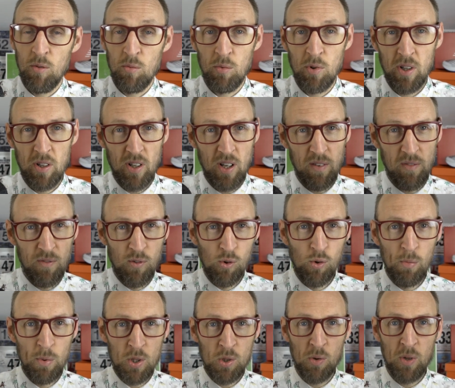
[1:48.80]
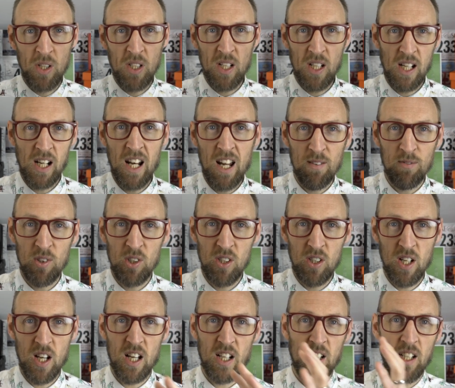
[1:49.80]
where I fall between an
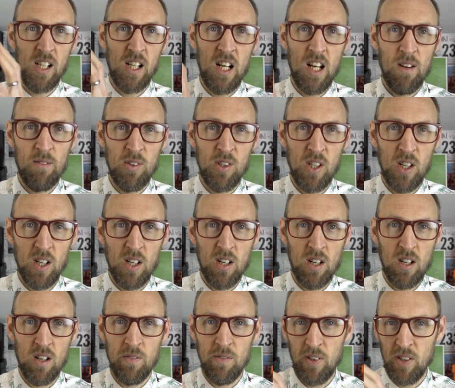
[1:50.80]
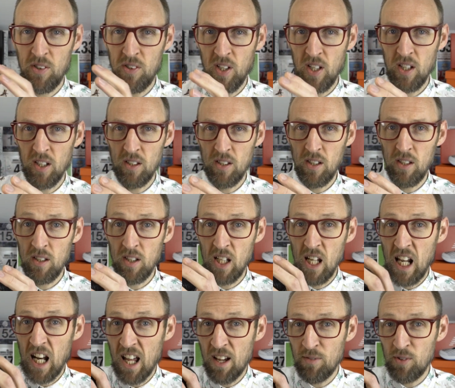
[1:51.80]
11 and an 11 and a half, I think that
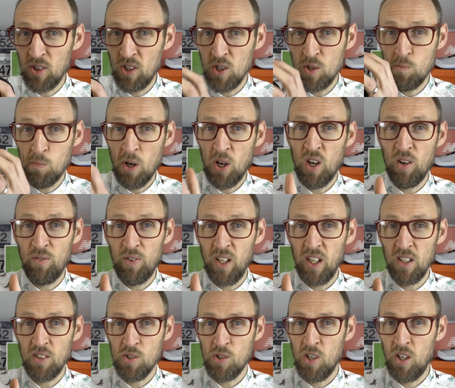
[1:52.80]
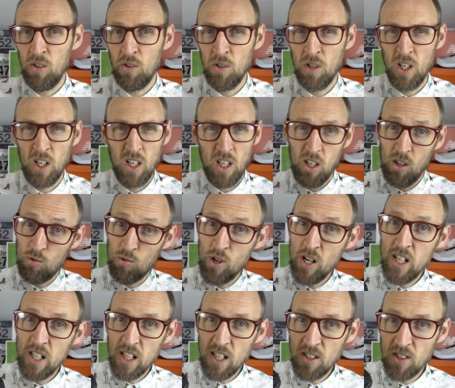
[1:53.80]
the 11 is perfect. So
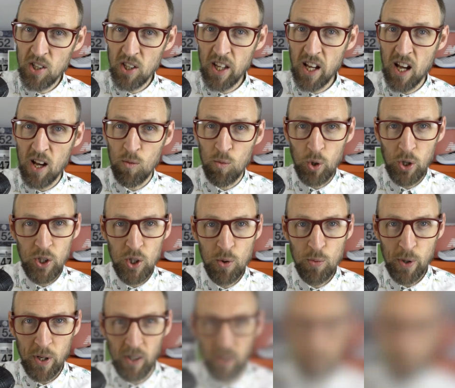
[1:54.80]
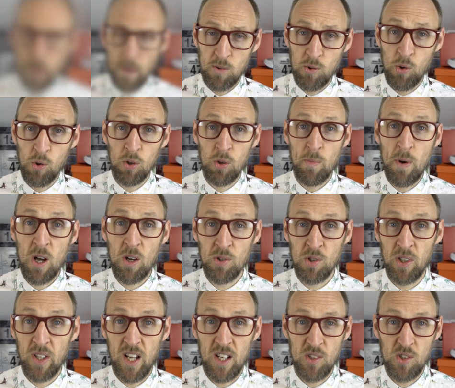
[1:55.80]
read into that what you will. So all the
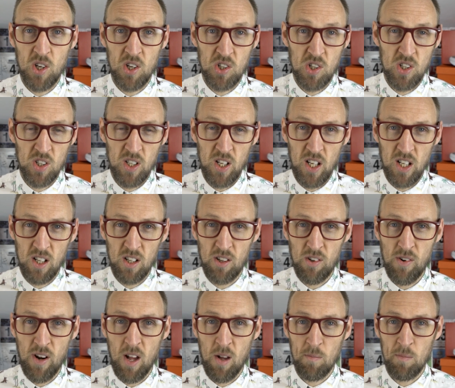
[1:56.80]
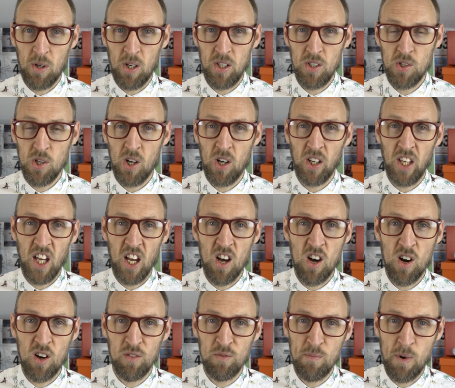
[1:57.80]
miles on that session in and around my target
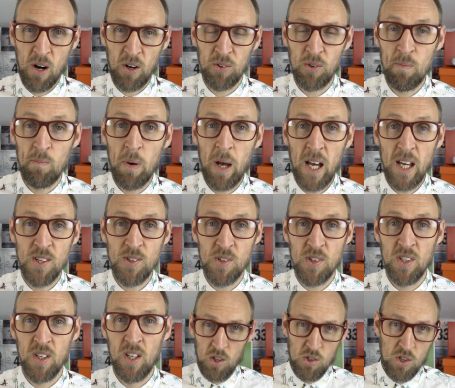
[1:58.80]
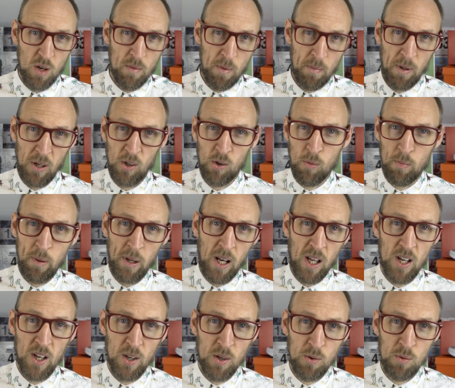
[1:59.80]
half marathon pace. Some a little
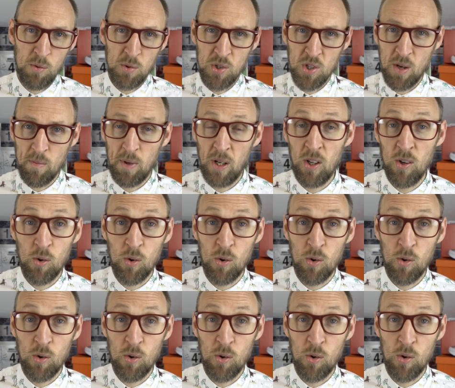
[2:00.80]
below, some a